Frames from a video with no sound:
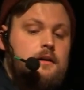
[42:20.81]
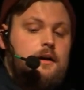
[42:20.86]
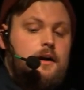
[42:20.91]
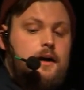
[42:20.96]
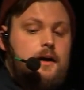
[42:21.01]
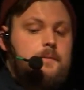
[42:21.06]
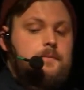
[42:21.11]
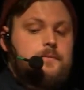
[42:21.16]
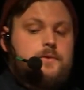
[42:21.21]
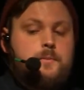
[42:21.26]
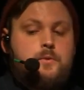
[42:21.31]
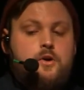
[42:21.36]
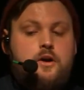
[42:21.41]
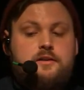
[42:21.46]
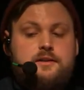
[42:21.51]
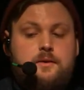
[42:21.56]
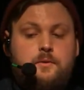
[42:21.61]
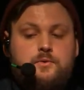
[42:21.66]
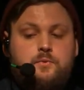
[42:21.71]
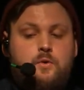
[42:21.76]
The
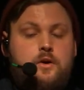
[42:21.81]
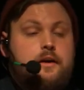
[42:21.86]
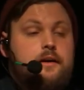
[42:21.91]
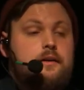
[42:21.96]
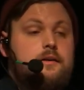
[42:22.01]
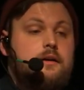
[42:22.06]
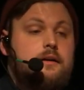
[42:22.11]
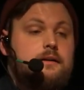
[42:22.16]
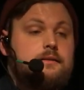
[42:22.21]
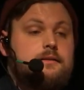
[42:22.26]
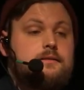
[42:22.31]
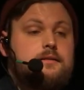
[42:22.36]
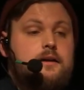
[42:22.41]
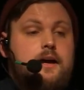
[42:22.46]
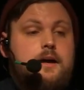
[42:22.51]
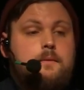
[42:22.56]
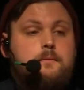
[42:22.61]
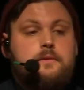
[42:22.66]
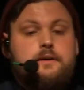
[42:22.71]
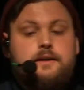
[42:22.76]
product I was working on at the
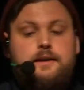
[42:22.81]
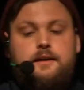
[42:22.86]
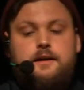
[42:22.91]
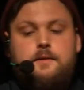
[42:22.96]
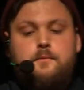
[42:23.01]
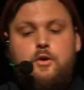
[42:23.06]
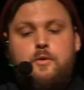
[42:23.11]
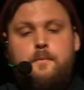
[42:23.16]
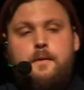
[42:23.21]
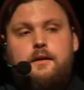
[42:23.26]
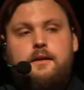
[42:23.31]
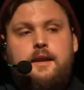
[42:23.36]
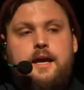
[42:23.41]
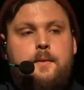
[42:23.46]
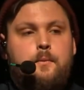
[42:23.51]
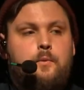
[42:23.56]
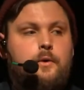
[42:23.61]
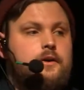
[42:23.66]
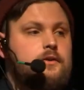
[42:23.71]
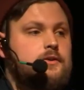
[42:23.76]
time needed a mobile
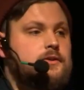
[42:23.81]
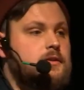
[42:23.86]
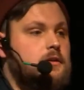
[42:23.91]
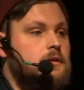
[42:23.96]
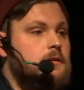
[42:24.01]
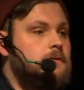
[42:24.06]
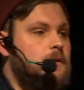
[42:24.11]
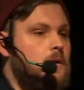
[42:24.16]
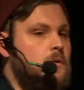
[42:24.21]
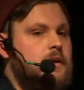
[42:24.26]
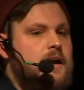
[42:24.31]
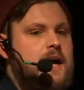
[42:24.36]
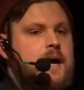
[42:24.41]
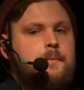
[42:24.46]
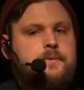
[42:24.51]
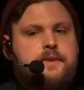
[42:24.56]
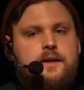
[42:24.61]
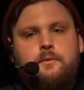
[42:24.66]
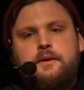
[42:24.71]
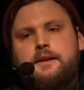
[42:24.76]
app. We considered
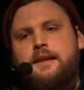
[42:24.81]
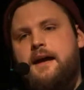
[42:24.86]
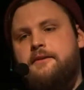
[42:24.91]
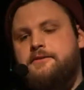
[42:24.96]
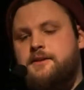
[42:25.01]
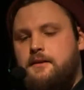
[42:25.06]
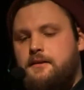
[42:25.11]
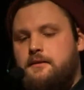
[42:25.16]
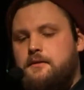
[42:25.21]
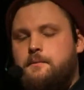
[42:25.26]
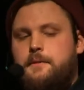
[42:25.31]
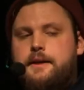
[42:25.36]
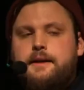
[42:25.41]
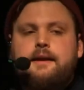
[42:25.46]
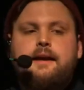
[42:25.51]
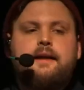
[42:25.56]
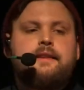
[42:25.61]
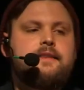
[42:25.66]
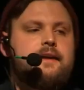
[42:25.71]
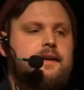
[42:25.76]
PhoneGap, then we laughed a little bit,
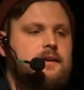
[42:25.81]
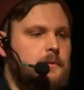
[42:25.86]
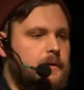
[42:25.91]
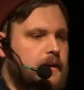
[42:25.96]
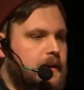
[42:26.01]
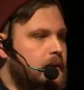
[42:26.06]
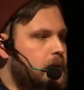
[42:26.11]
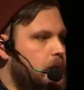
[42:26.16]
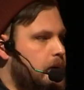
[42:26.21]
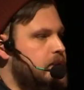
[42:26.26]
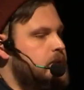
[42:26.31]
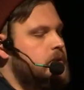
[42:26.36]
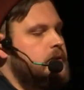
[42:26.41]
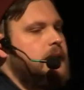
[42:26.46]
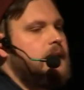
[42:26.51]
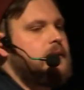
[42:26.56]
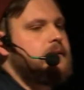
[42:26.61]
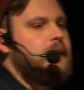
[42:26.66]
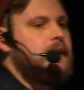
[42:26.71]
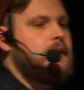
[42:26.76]
and then we went to
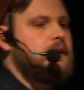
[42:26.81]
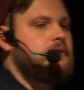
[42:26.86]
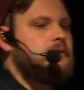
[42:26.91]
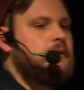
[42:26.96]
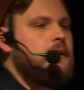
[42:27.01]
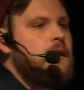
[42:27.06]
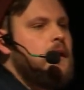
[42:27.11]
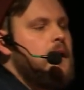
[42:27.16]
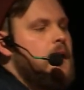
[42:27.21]
React Native.